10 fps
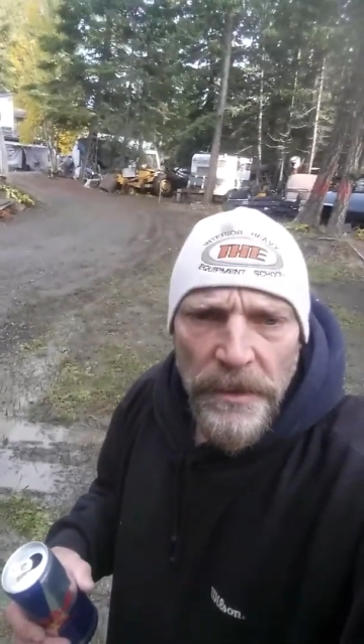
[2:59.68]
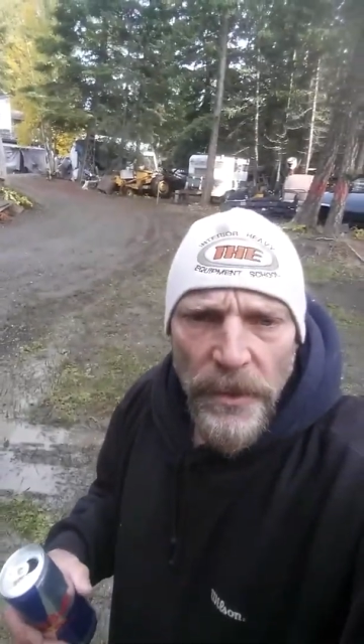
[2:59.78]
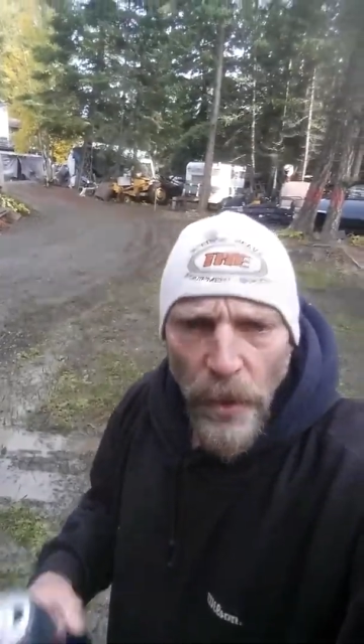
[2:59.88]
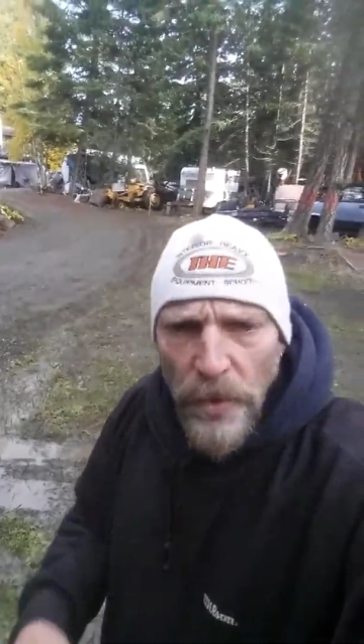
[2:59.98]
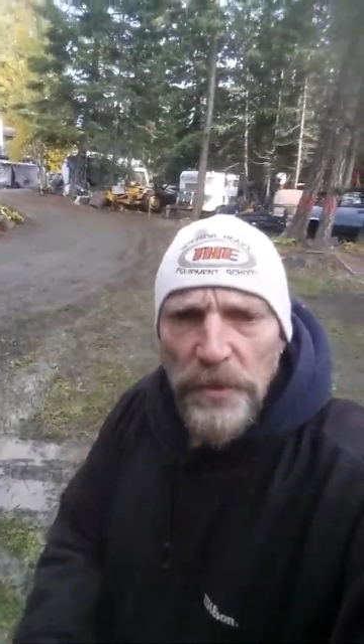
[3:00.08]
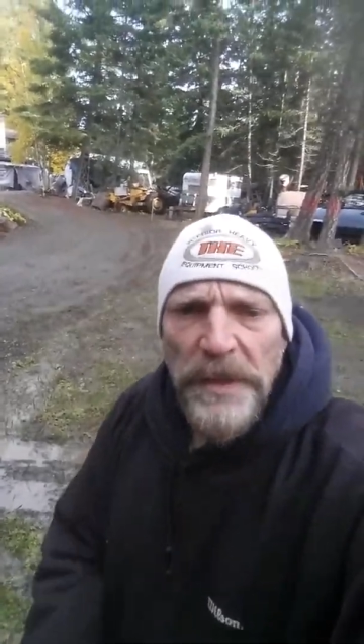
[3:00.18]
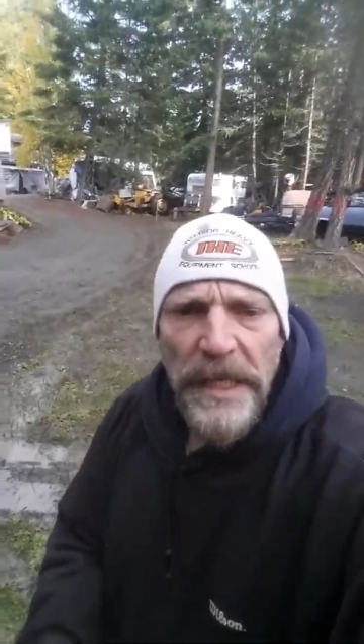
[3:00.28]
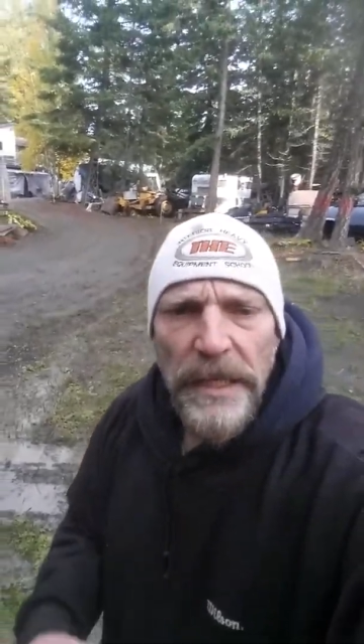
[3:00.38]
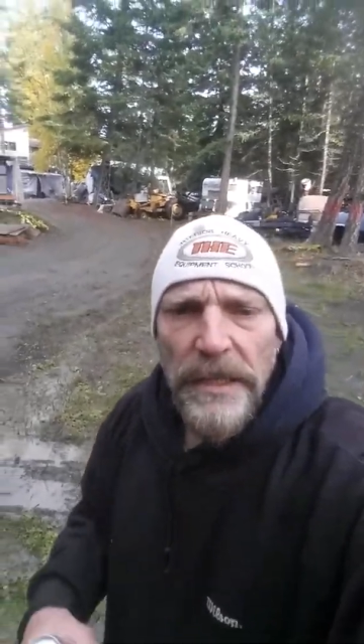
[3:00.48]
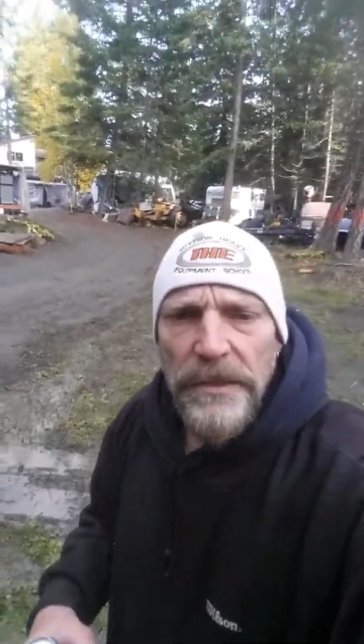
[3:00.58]
the hole's been
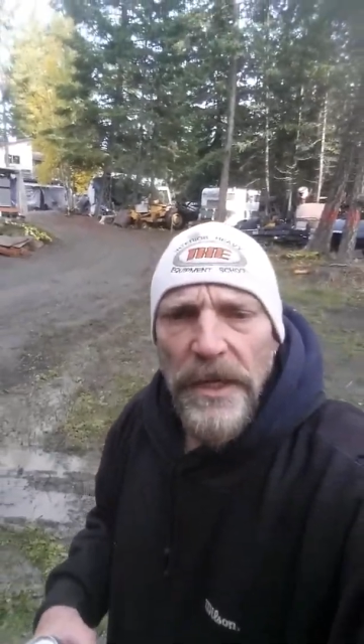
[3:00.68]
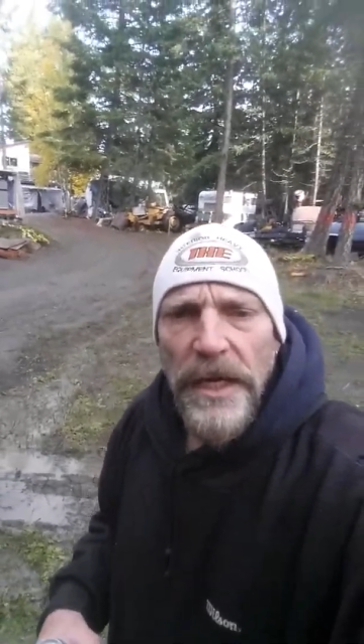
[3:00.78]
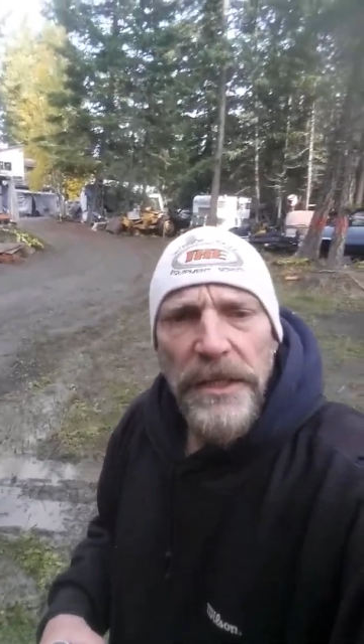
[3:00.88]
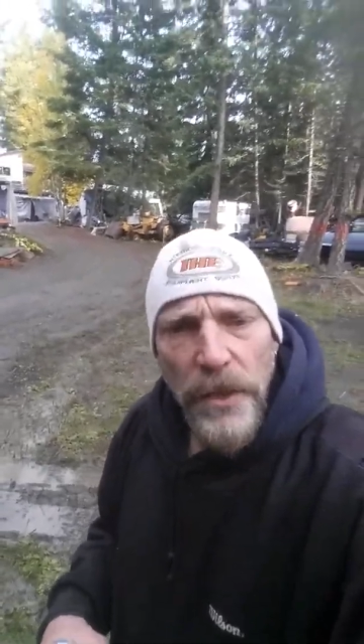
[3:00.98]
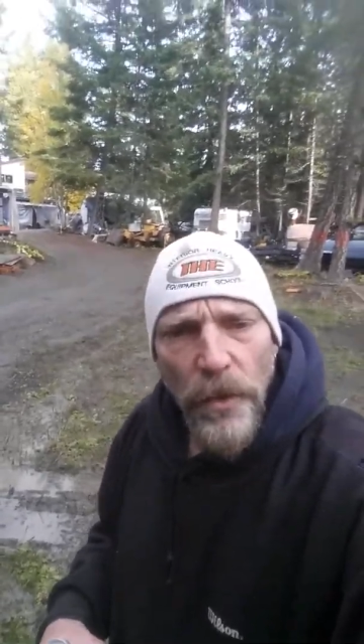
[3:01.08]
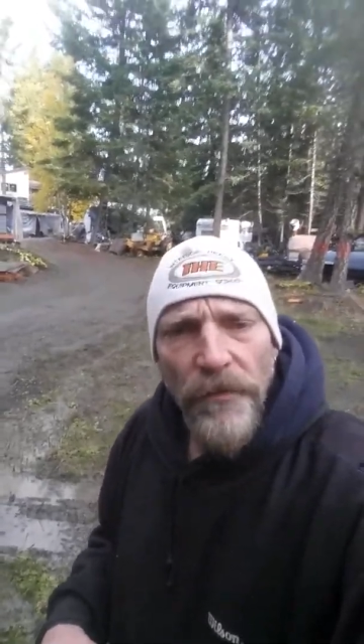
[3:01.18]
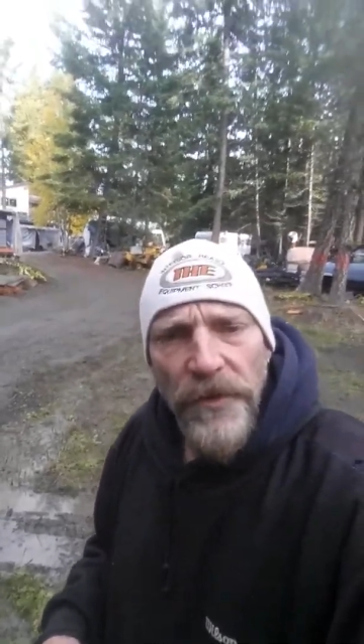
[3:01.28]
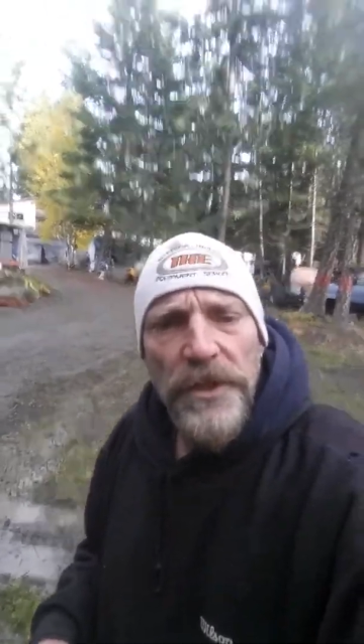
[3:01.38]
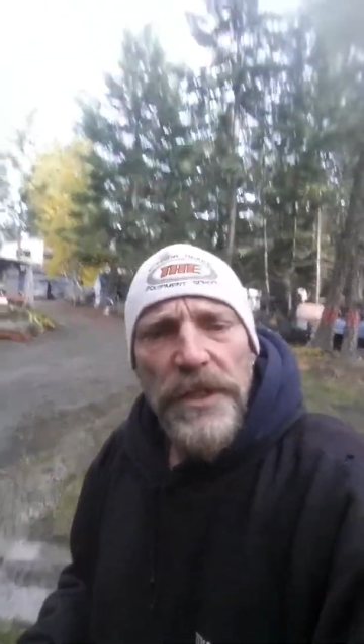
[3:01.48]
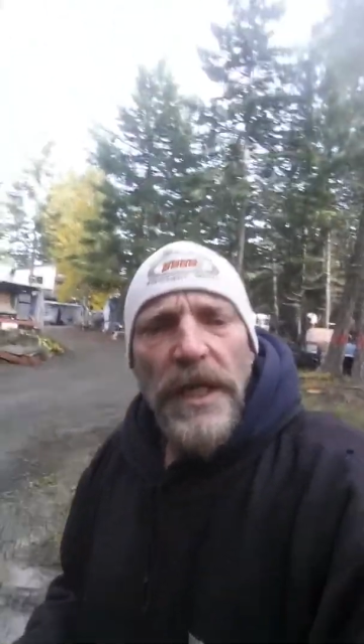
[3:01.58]
getting a little dry, and the
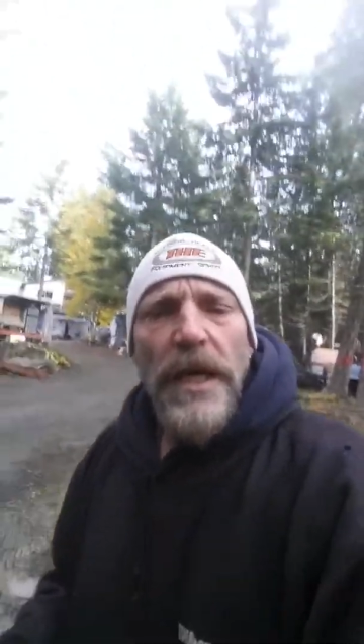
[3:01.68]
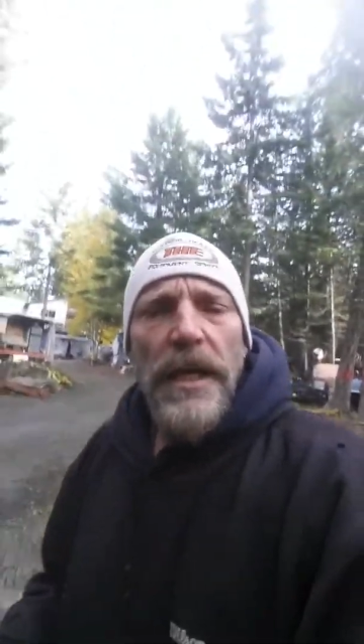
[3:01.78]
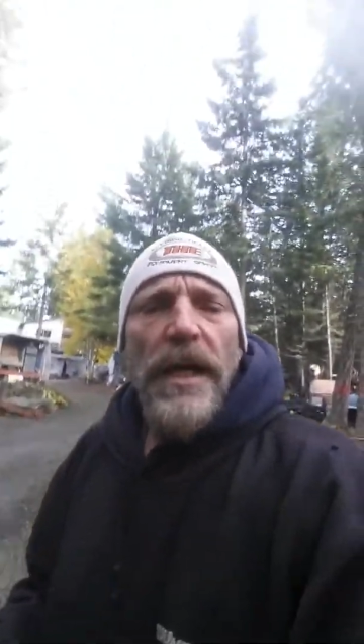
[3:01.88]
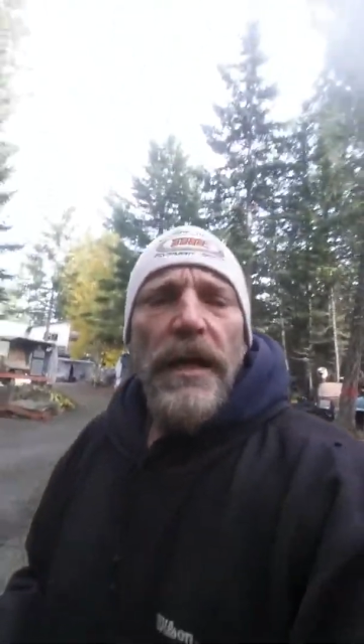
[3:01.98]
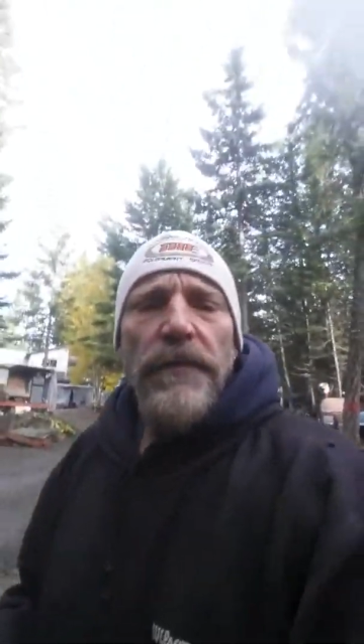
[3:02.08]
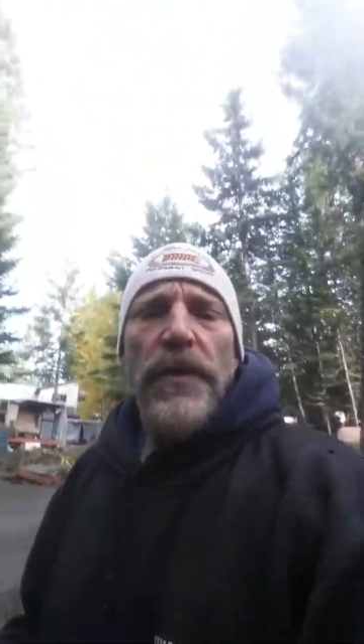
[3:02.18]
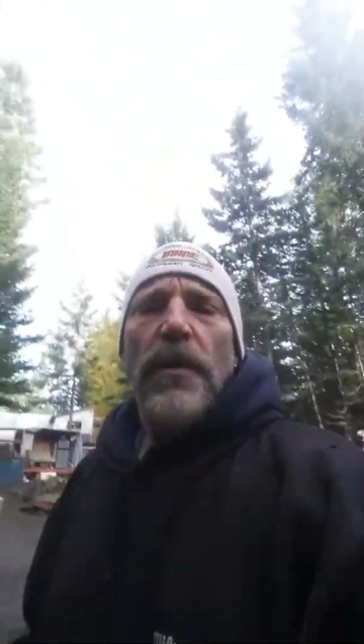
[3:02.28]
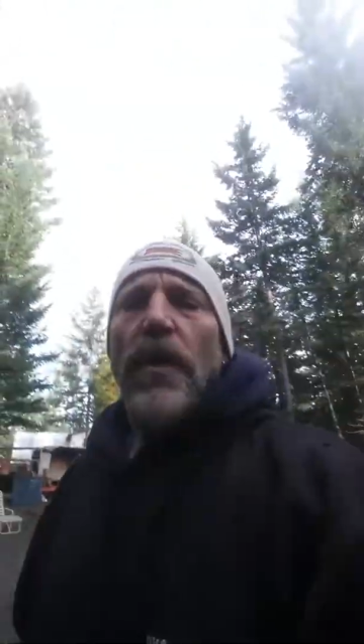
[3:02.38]
goldfish, they gotta have their